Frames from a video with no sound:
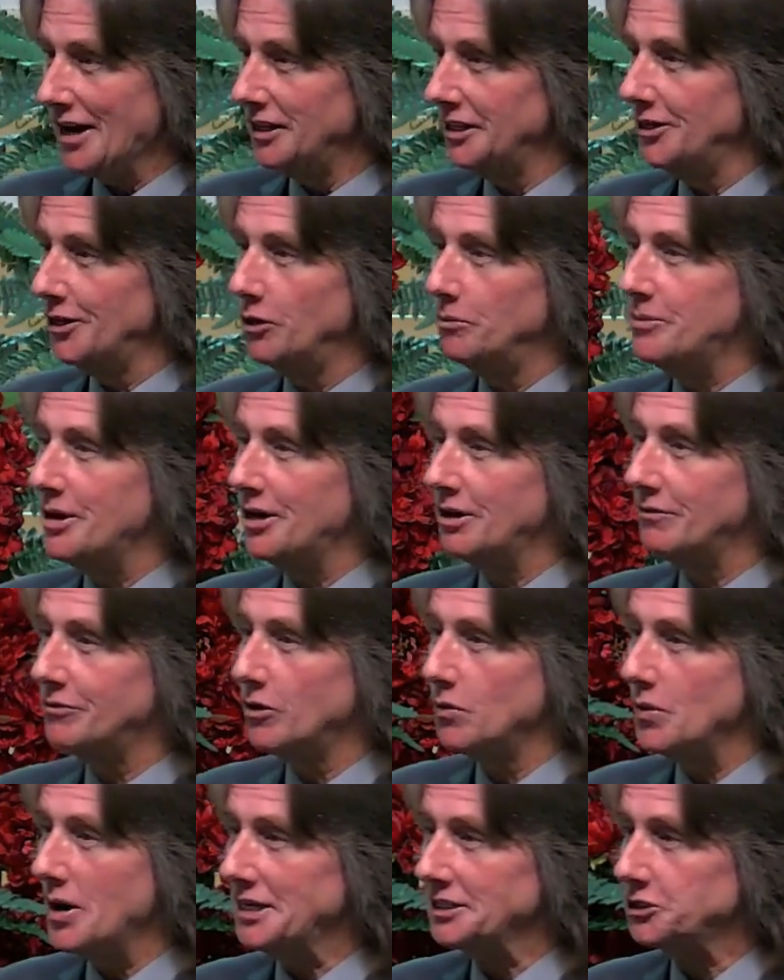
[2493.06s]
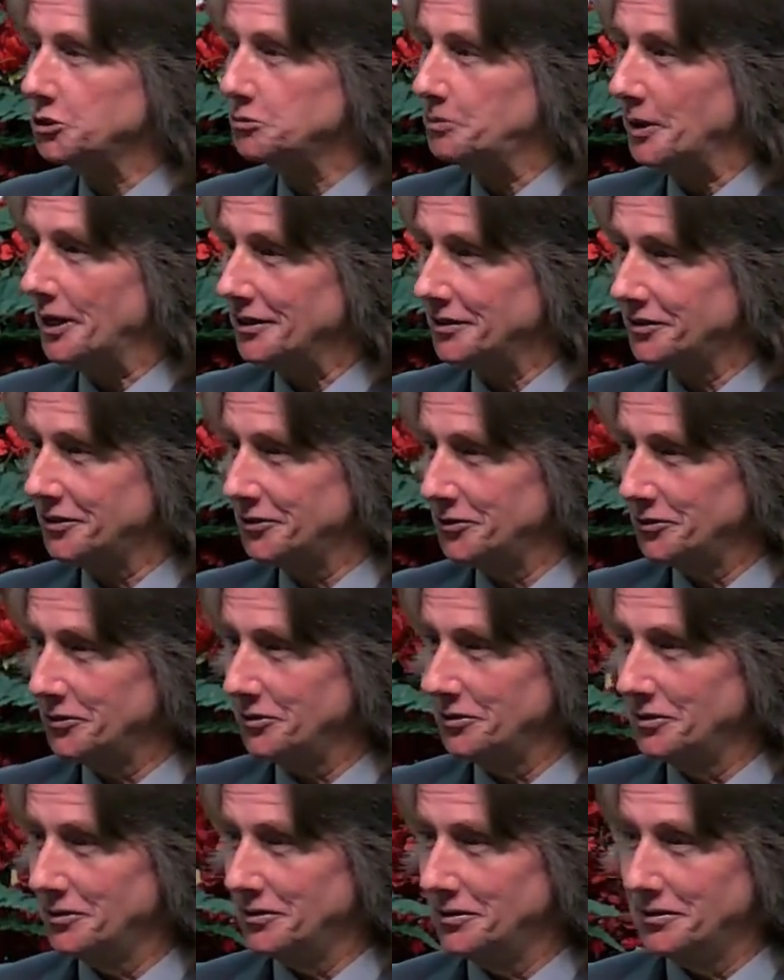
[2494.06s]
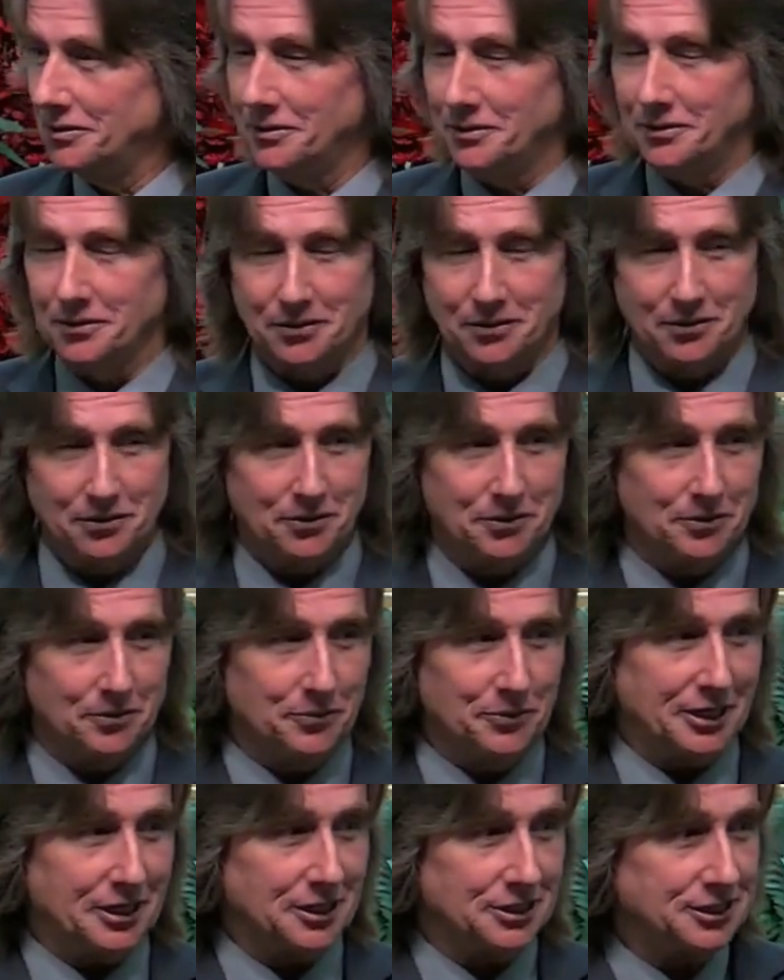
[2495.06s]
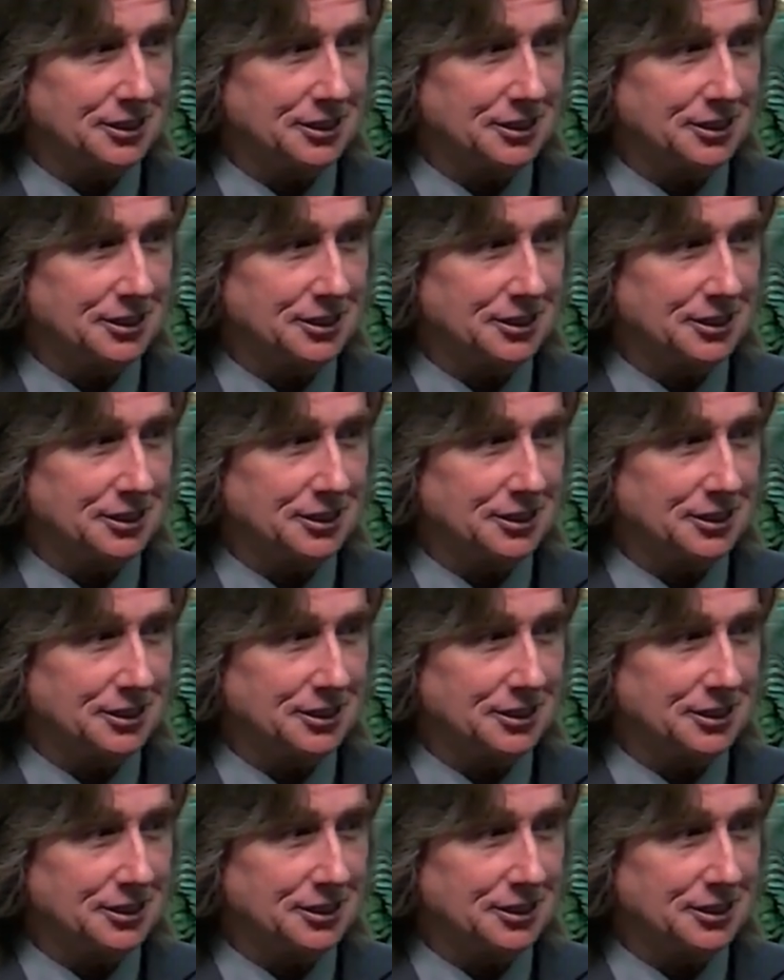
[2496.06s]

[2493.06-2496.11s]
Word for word: a little bit of a respite because